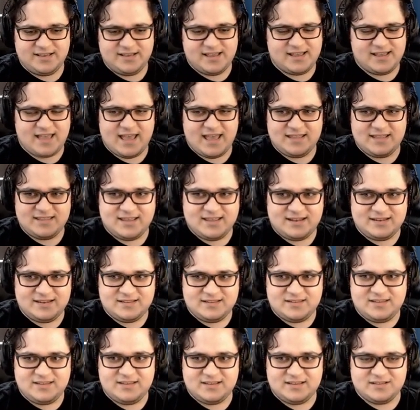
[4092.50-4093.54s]
and
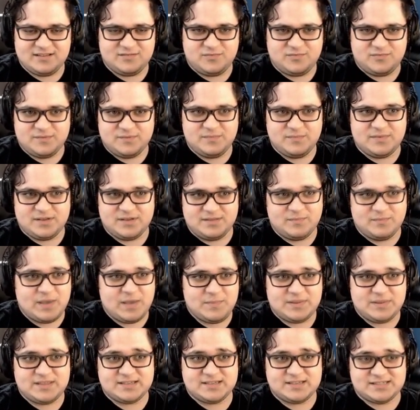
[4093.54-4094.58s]
then
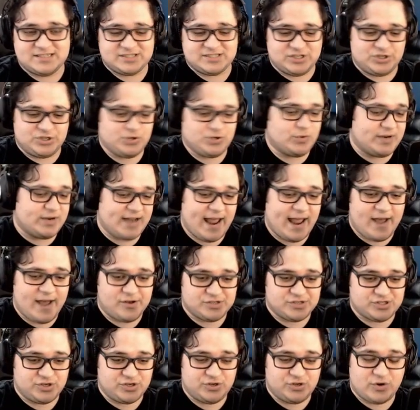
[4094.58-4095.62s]
maybe this is to do it now
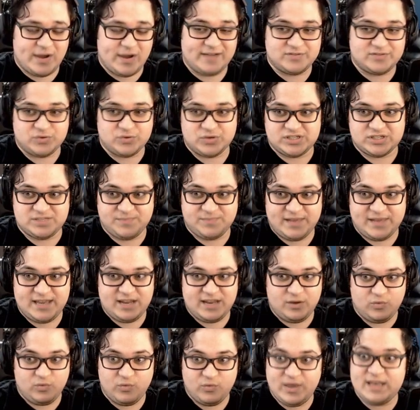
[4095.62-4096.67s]
so you don't have to explain
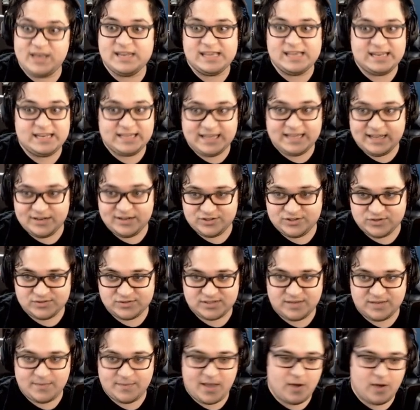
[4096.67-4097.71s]
it when Indiana Jones
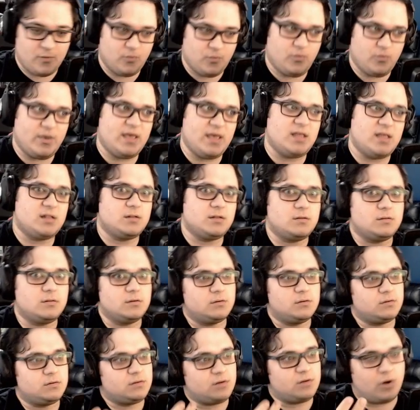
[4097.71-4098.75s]
come out, when
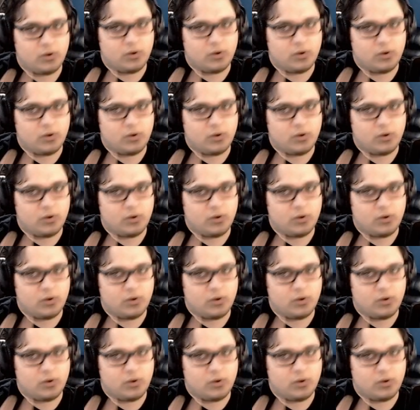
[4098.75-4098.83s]
Call